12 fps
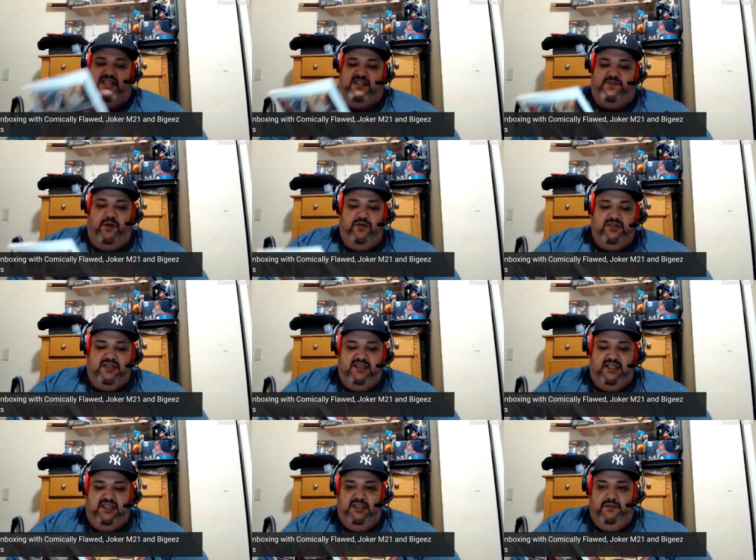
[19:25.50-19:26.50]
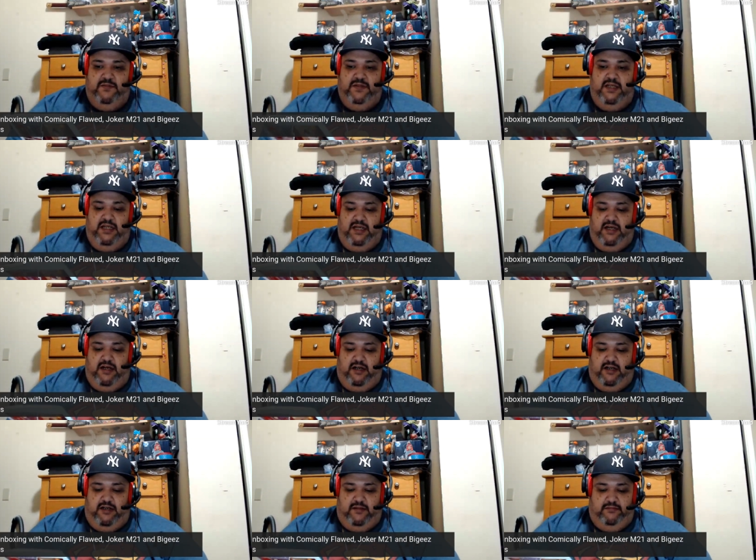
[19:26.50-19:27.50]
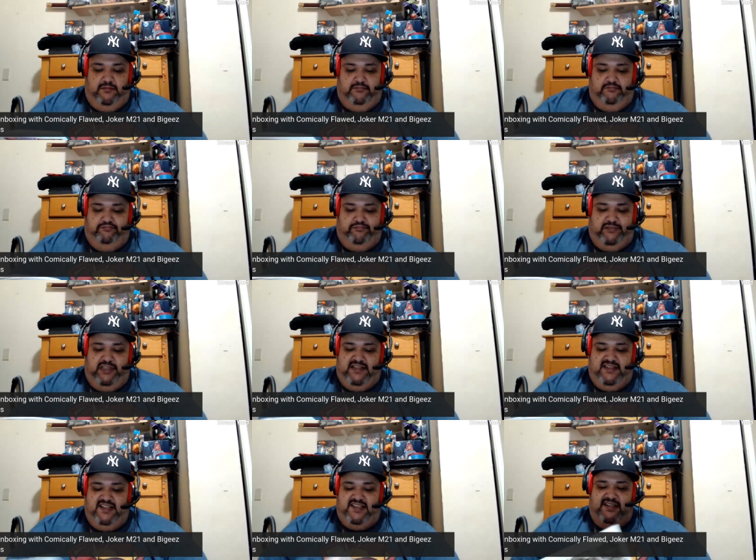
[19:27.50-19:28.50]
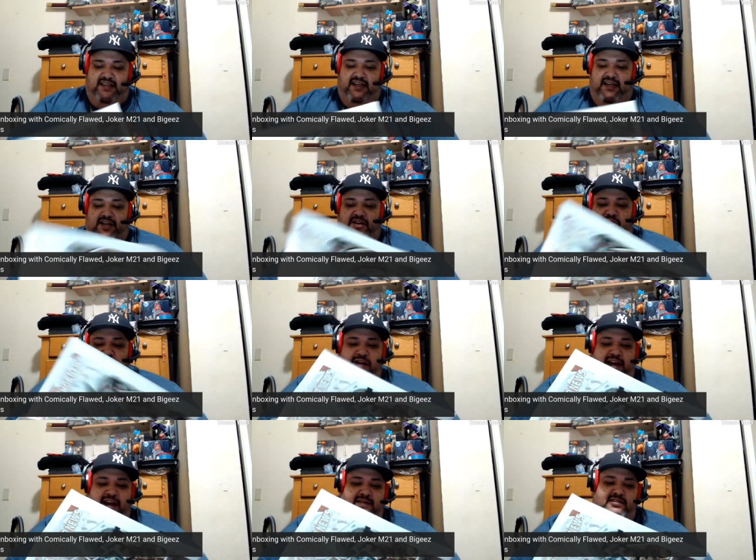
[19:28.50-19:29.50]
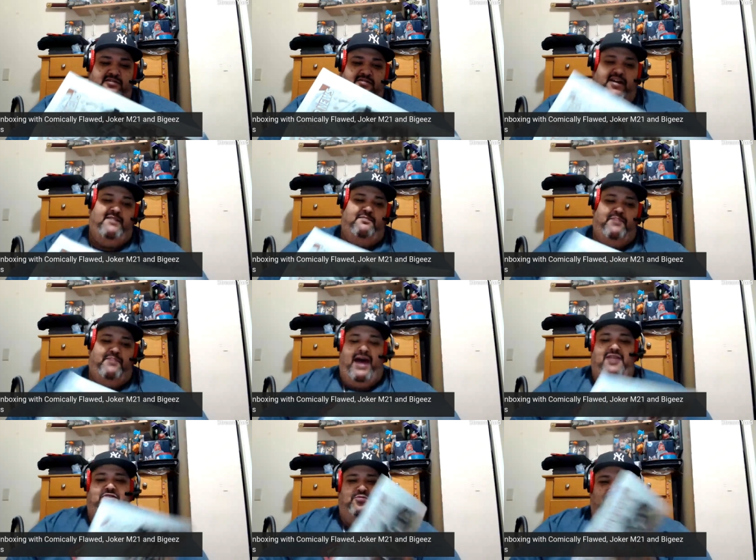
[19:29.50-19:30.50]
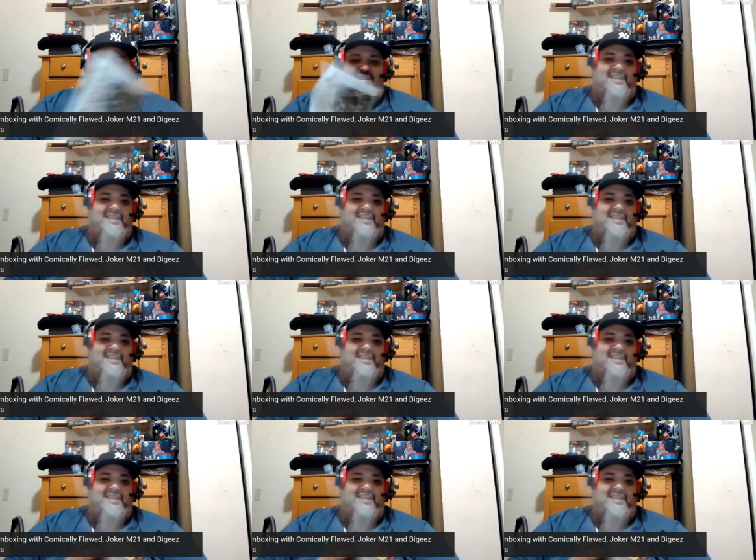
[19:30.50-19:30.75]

posters in them. Um, it's just great, great bathroom reading